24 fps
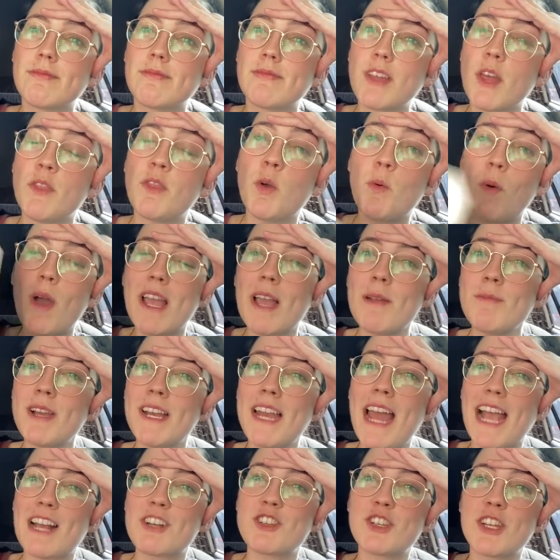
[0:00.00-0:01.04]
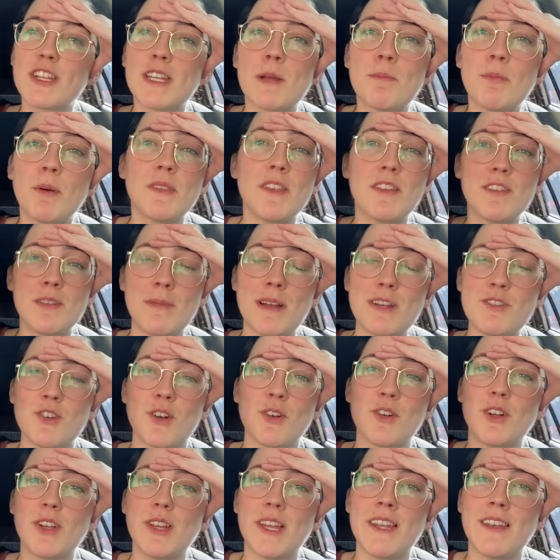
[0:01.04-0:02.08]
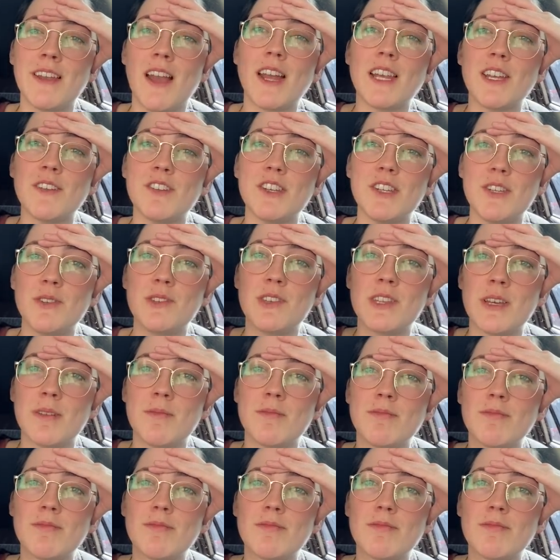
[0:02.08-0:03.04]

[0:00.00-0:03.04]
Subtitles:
The way I'm gonna actually like put these in my journal and not even use them.